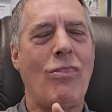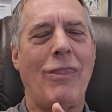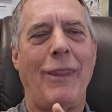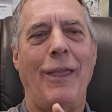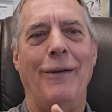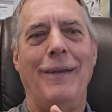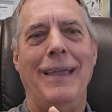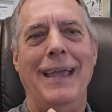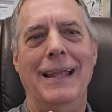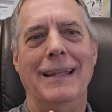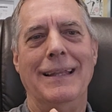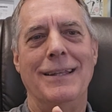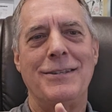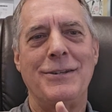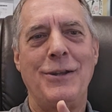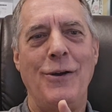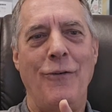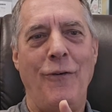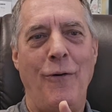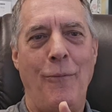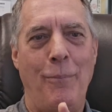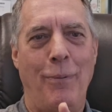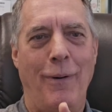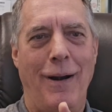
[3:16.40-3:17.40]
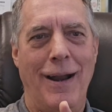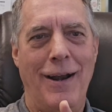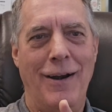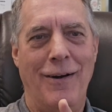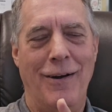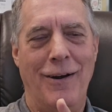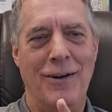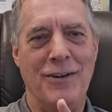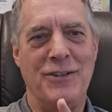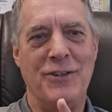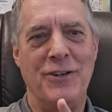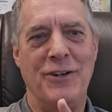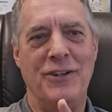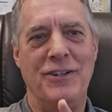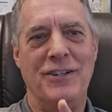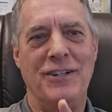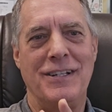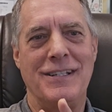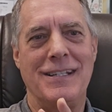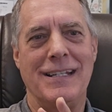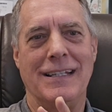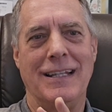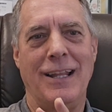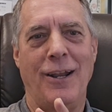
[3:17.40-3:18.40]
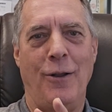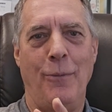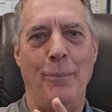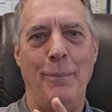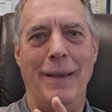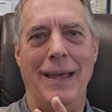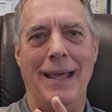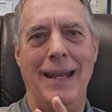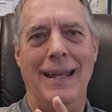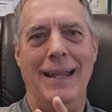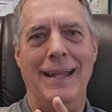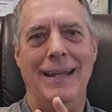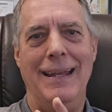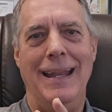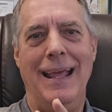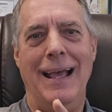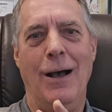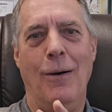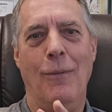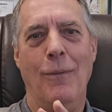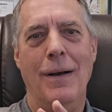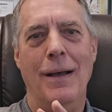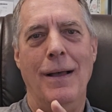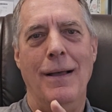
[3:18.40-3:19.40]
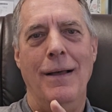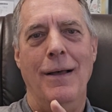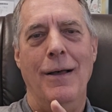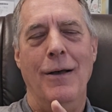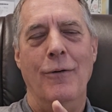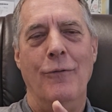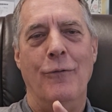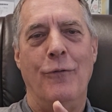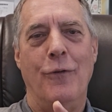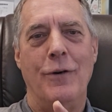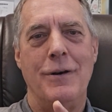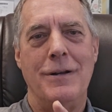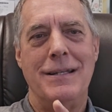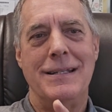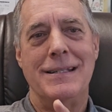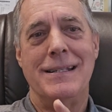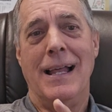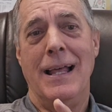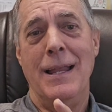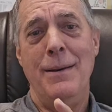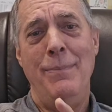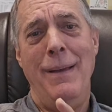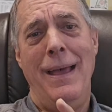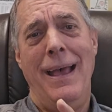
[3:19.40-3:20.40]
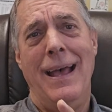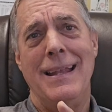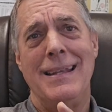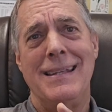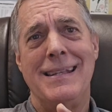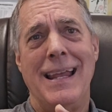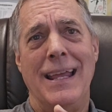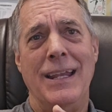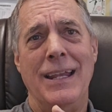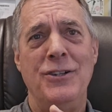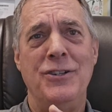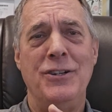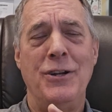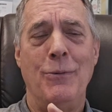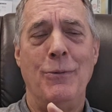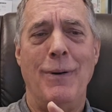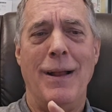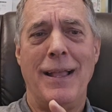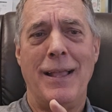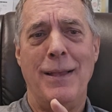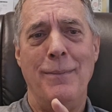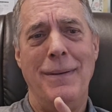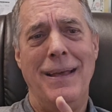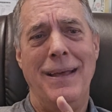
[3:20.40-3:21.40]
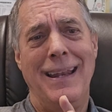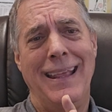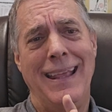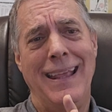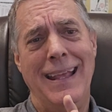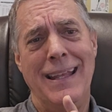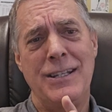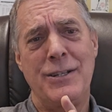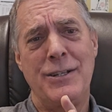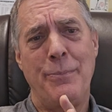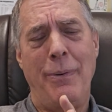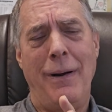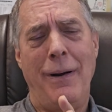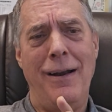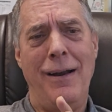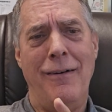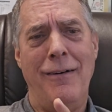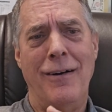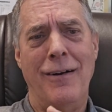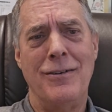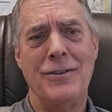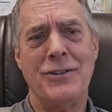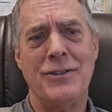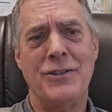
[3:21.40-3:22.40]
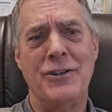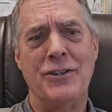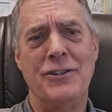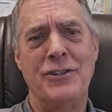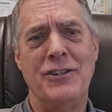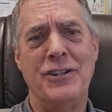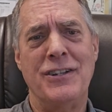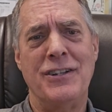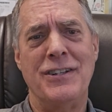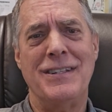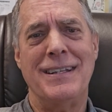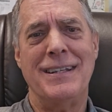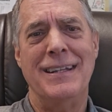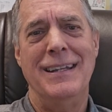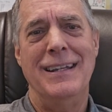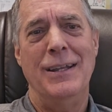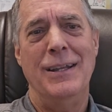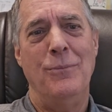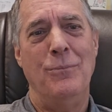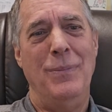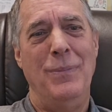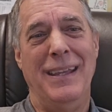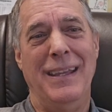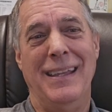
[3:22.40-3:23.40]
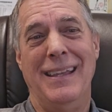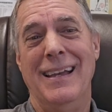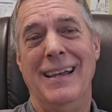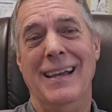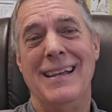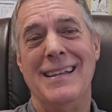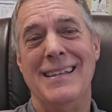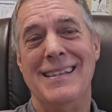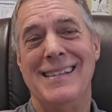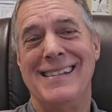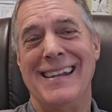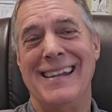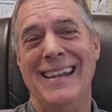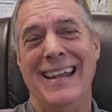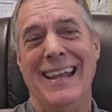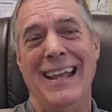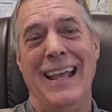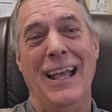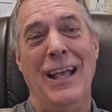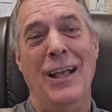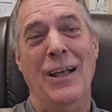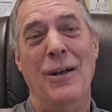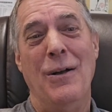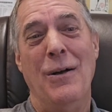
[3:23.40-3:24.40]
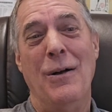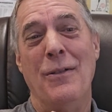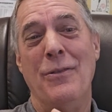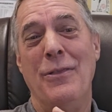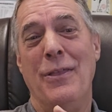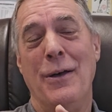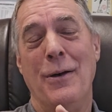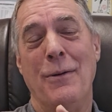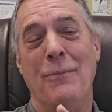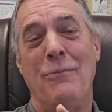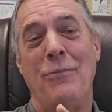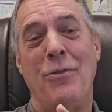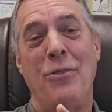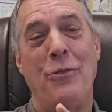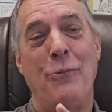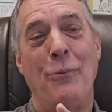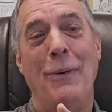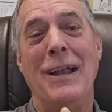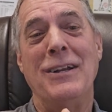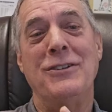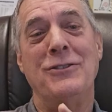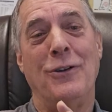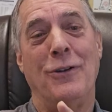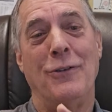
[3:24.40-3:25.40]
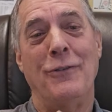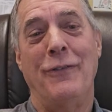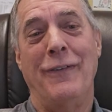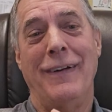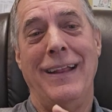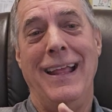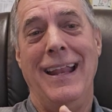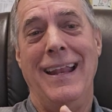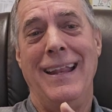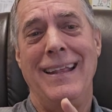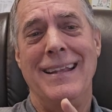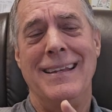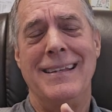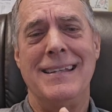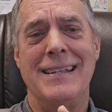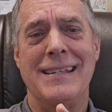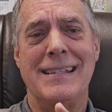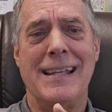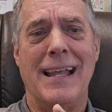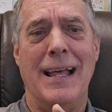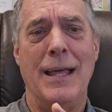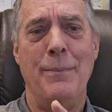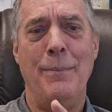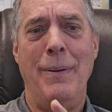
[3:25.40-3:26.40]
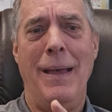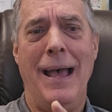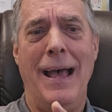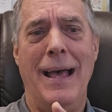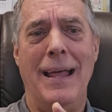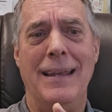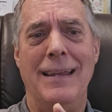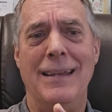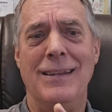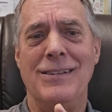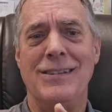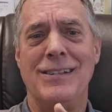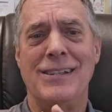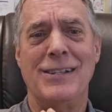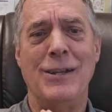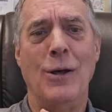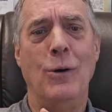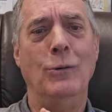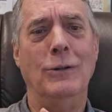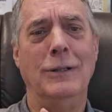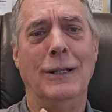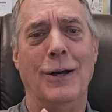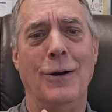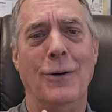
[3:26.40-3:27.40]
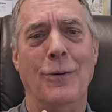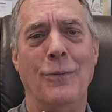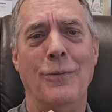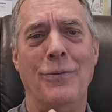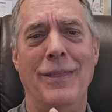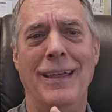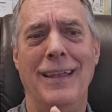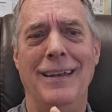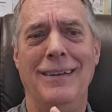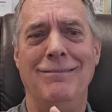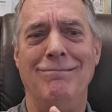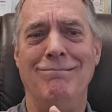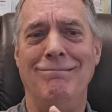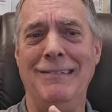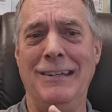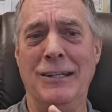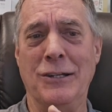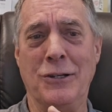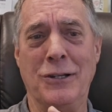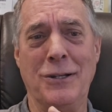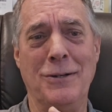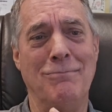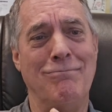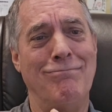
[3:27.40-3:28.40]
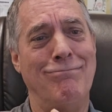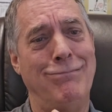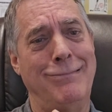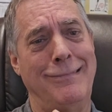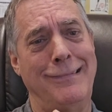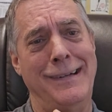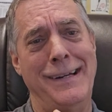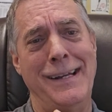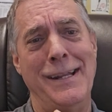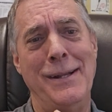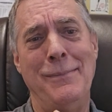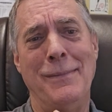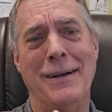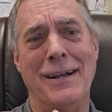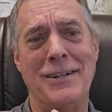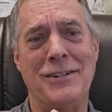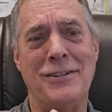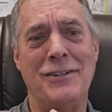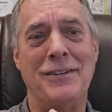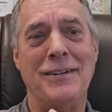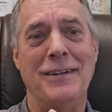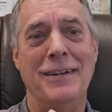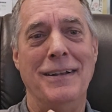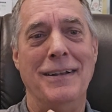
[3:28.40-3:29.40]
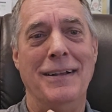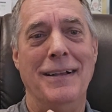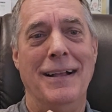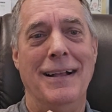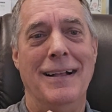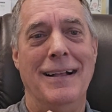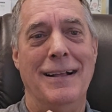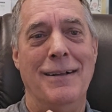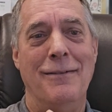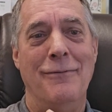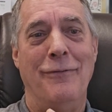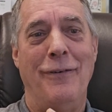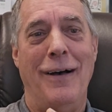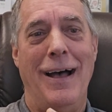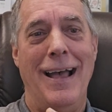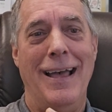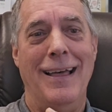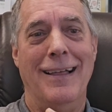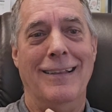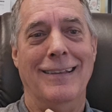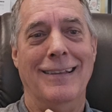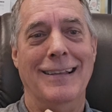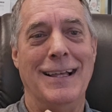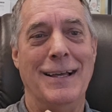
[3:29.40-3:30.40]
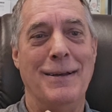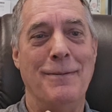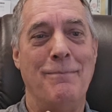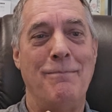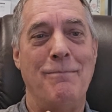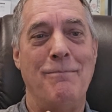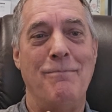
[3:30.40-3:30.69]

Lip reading: Okay, let's go over prior art searches a little bit. Now, for design patents, I usually recommend against prior art searches because the threshold for getting a design patent is so low that you can pretty much file,